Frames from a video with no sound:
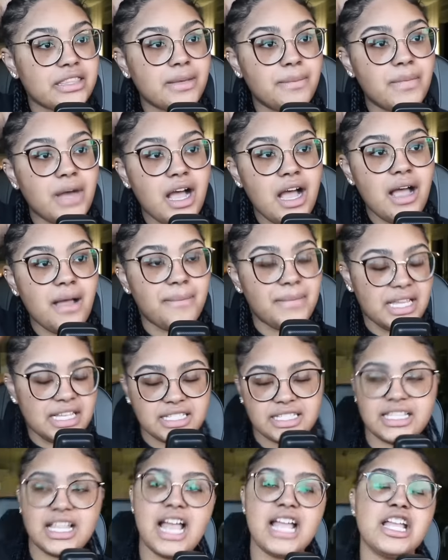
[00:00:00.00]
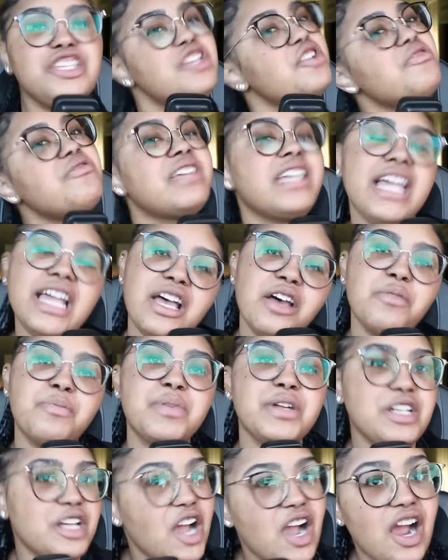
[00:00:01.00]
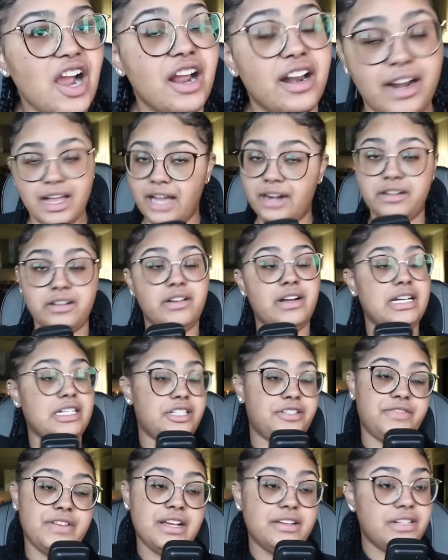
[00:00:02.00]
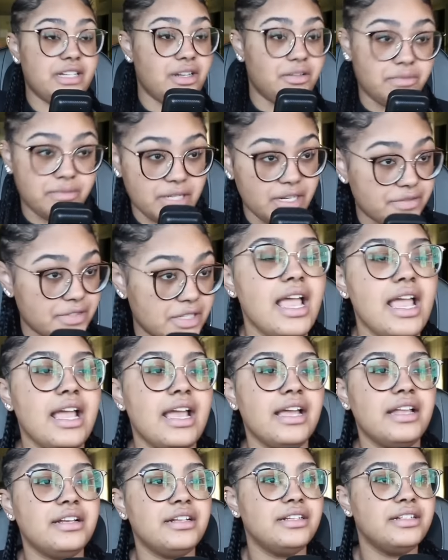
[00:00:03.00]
the mom is like, you killed Bernard. I don't know how she found out, whatever. And